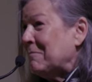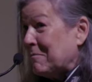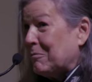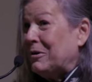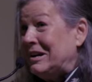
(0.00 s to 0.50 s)

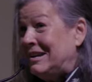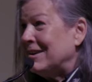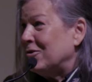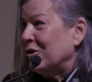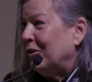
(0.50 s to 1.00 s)
but
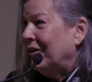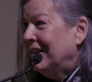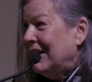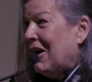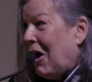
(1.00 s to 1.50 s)
pre-digital,
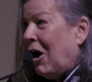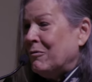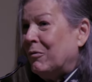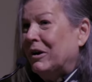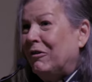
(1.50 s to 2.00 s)

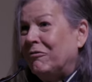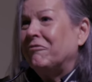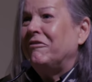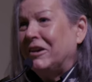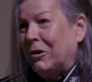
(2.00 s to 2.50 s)
on real
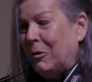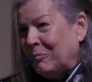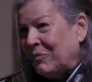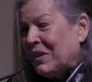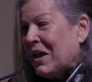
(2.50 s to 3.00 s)

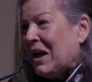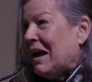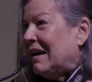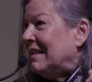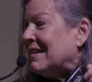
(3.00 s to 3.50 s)
film,
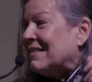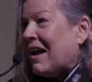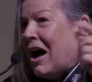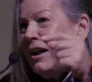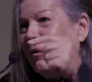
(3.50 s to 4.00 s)
this
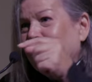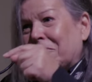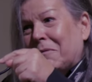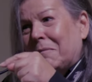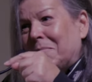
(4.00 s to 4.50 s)
kind
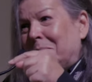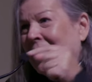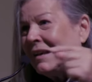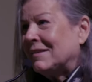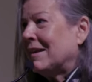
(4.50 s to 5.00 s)
of
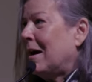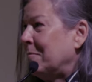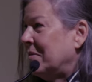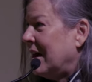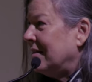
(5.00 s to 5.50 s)

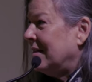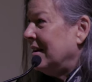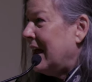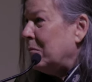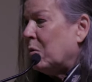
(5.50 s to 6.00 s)
mix-up that the
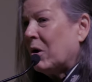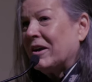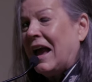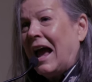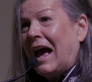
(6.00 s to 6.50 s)

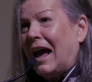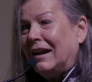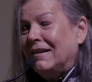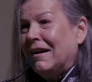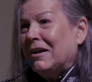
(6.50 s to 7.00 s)
network
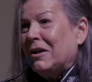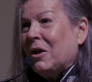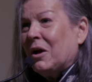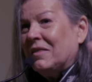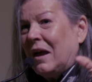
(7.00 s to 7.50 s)
had.
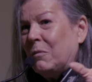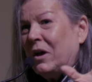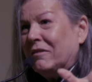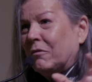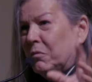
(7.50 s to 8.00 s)
They
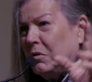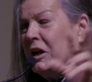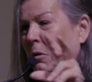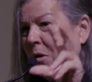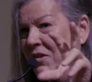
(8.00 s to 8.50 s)
went,
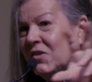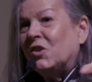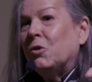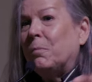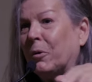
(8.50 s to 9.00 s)
you know, what a
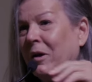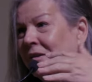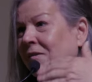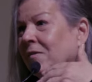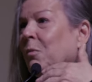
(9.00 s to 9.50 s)
super
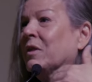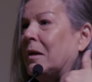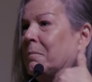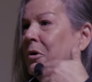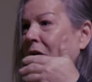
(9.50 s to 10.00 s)
is, is when
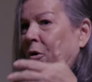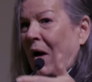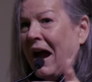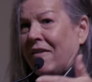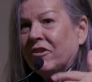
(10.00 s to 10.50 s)
they put a
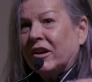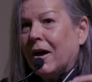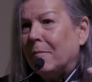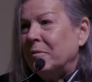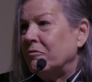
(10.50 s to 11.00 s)
graphic
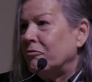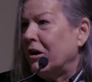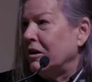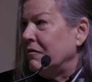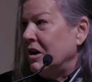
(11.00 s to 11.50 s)
up in
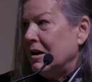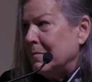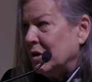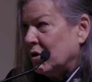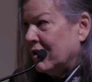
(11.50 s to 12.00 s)
front of an
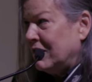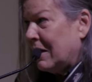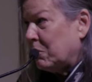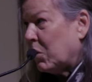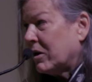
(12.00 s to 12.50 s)
image on
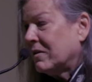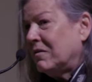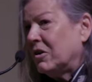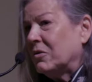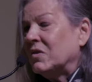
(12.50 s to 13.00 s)
network
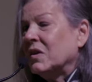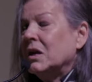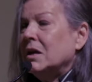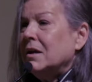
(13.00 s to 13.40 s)
news.